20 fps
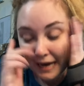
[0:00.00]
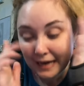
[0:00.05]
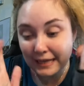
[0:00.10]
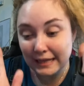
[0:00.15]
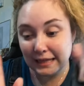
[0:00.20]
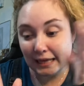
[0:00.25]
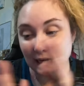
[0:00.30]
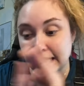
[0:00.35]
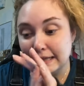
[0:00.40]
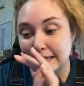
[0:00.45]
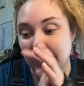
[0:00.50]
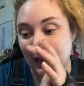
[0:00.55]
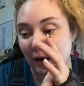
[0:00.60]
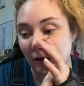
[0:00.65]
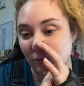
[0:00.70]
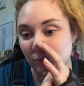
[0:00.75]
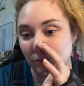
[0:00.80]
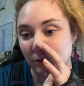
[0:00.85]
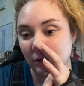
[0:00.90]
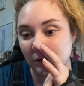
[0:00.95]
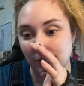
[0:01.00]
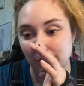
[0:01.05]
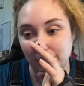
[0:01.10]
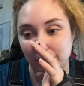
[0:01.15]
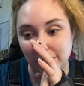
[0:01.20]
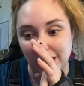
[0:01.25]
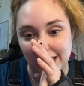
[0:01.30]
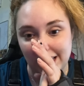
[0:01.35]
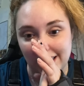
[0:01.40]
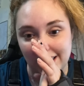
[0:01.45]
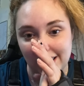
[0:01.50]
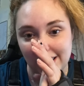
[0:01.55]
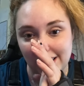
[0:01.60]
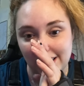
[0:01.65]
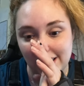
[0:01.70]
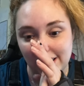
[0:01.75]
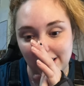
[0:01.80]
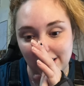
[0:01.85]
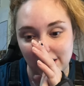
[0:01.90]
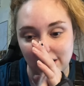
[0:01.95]
I think that will be
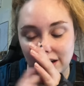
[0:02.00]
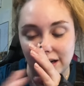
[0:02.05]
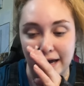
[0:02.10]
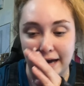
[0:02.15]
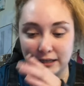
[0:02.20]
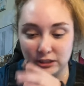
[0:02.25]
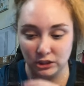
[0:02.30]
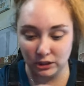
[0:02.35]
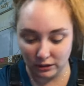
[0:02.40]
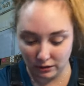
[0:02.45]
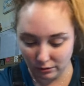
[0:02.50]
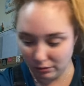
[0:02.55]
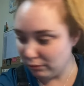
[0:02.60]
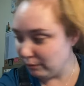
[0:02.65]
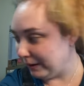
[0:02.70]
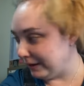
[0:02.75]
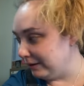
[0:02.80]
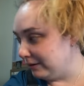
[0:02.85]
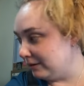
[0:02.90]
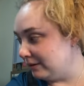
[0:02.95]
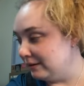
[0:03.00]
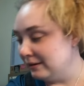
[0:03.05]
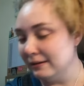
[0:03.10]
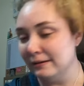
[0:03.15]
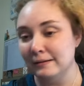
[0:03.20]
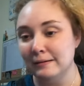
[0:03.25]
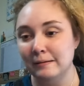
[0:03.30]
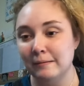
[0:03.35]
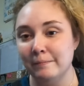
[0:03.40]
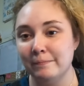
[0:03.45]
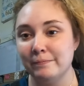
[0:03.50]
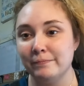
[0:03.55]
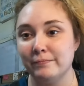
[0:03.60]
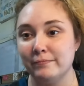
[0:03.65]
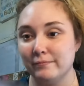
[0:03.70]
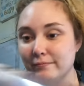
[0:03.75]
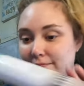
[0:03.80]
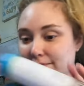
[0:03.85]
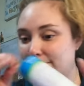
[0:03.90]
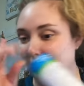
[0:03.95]
good. Actually, you know what? Wait.
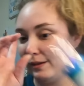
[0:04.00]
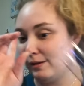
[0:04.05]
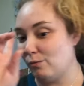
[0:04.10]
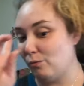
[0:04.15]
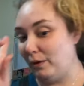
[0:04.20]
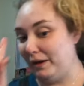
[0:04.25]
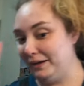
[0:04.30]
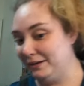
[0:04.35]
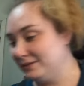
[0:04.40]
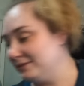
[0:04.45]
Wait.